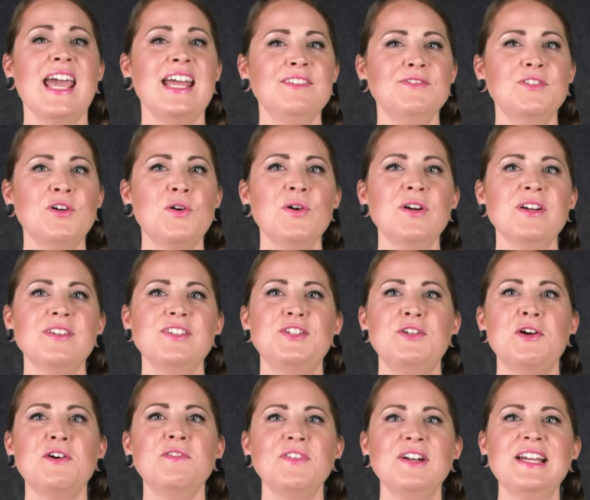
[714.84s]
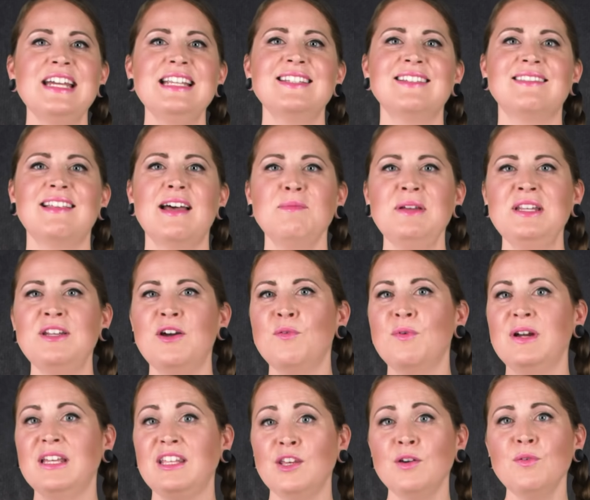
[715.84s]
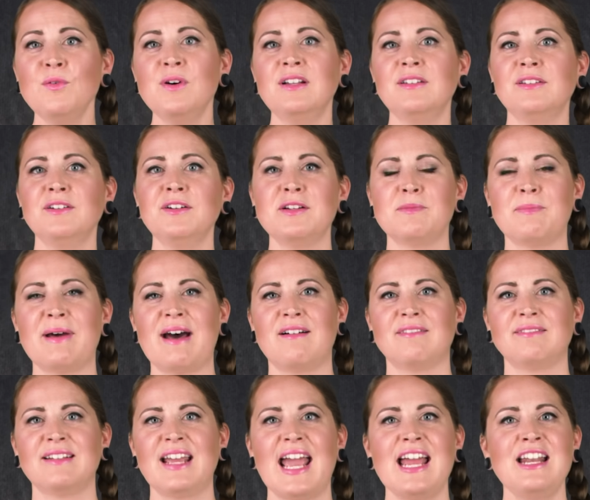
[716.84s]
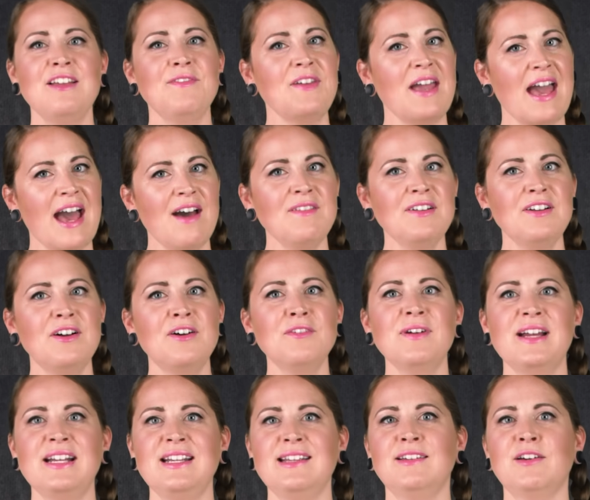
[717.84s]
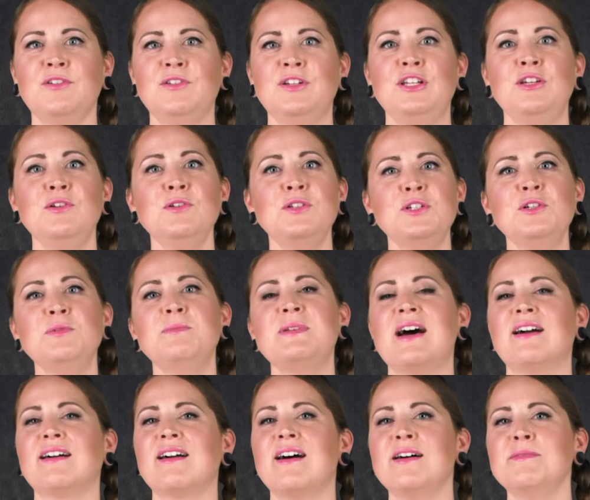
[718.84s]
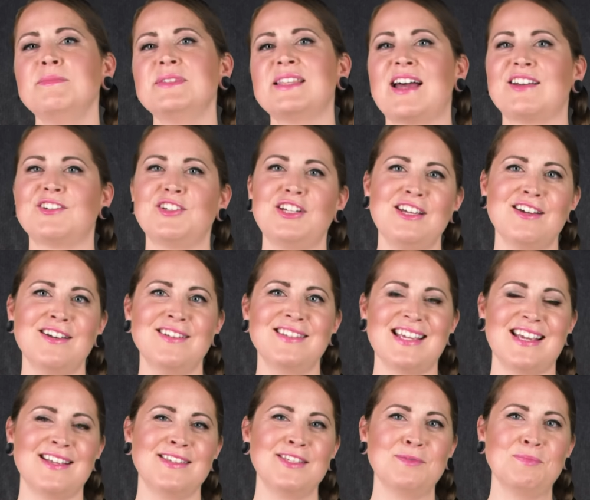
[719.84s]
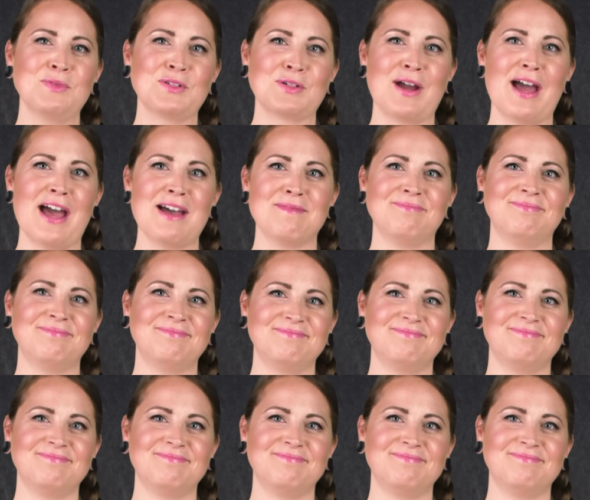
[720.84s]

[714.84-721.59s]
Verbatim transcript: And of course, don't forget to let me know what you want to learn about. And if you haven't already, go to youtube dot com slash eons and subscribe.